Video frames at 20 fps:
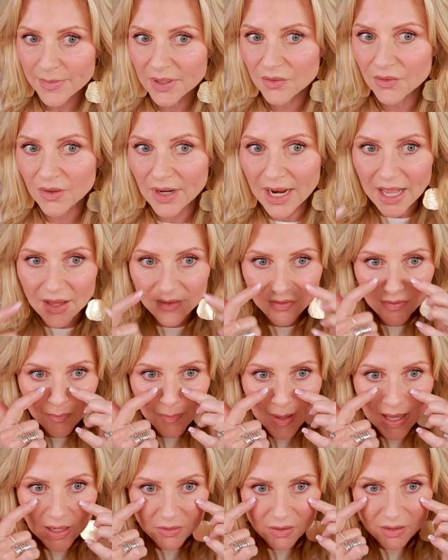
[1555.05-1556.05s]
McGrath
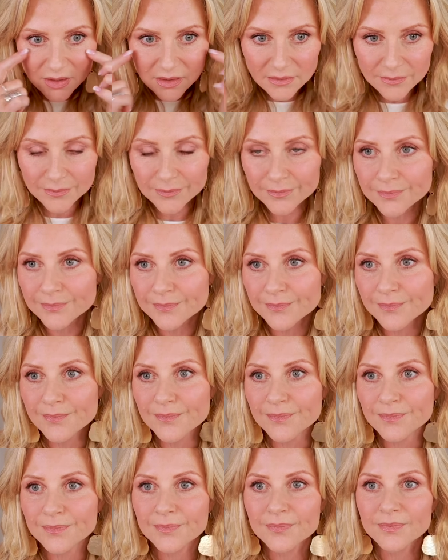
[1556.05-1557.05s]
powder.
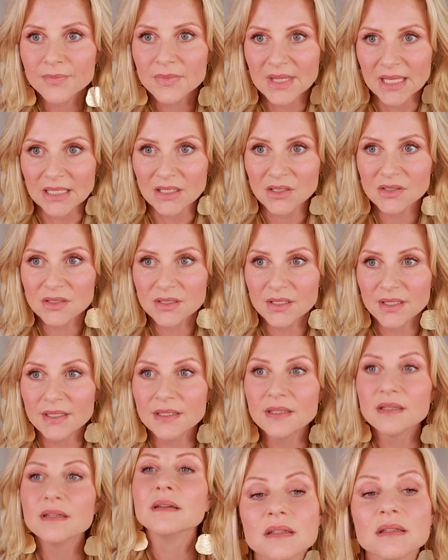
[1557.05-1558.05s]
That looks
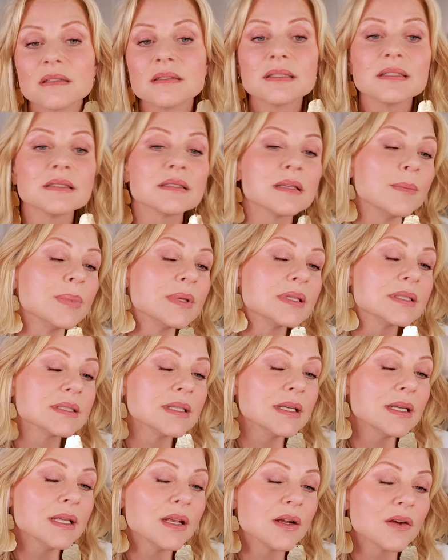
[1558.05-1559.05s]
good. Since I've been
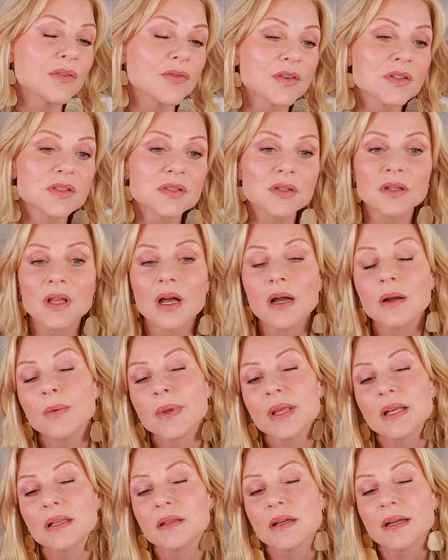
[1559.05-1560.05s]
sitting here for so long,
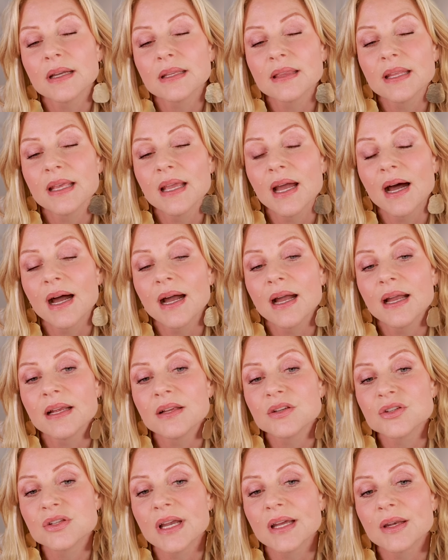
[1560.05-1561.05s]
we can look at the
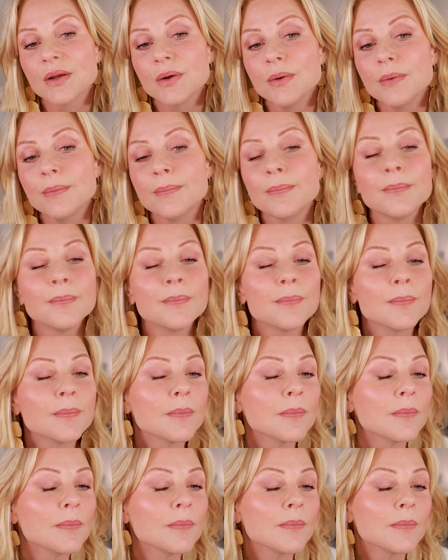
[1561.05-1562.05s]
eyeshadow.
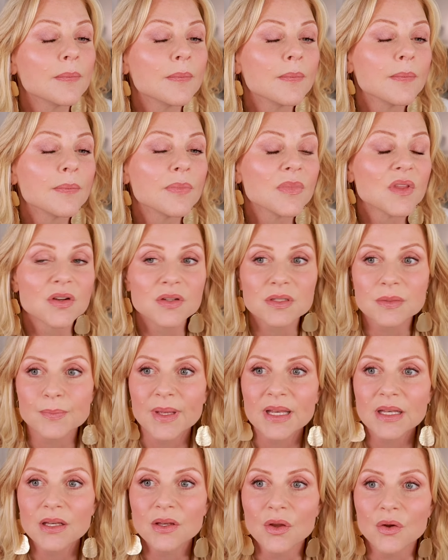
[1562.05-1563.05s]
There's
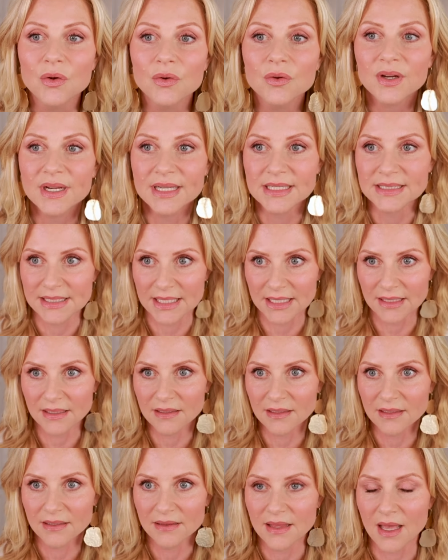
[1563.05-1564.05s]
been no
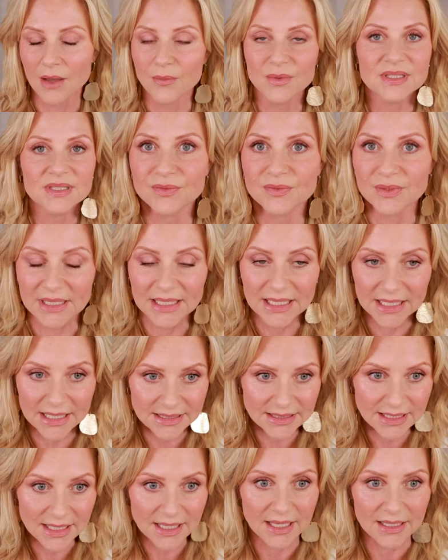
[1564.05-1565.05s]
creasing. That really
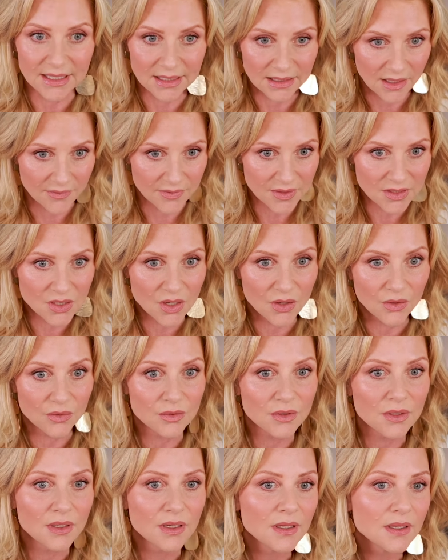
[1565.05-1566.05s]
easy and I love the
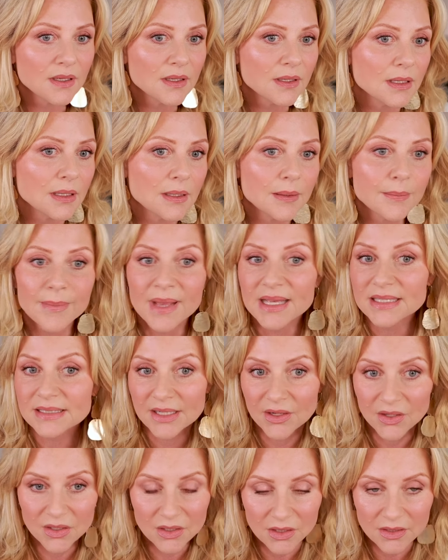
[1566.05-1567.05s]
tone.
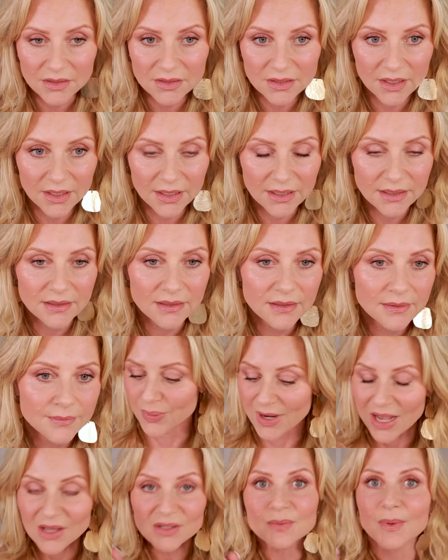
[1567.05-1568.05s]
Mascara looks good.
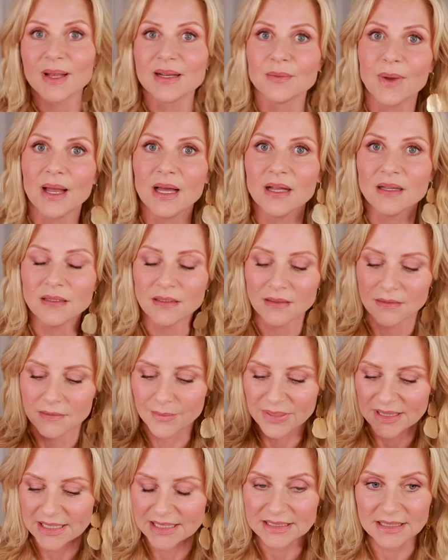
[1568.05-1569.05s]
Brows went well,
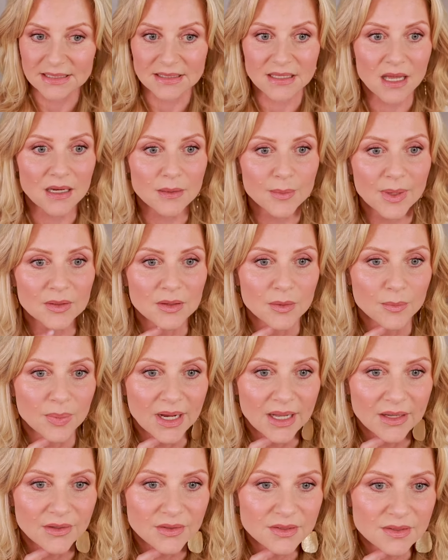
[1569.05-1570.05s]
but this is not about the
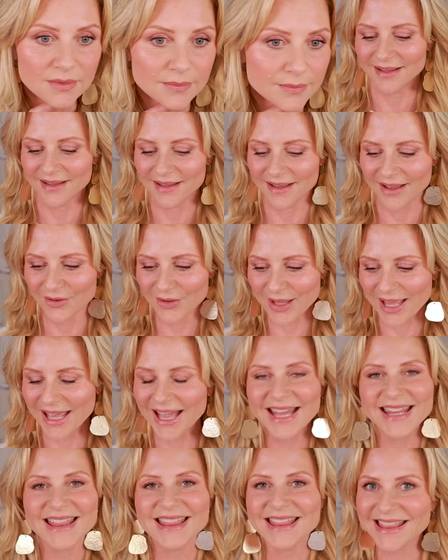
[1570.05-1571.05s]
brows. Okay,
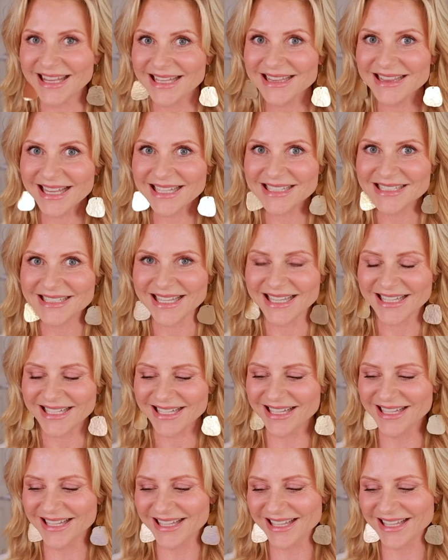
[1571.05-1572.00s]
I think that's it.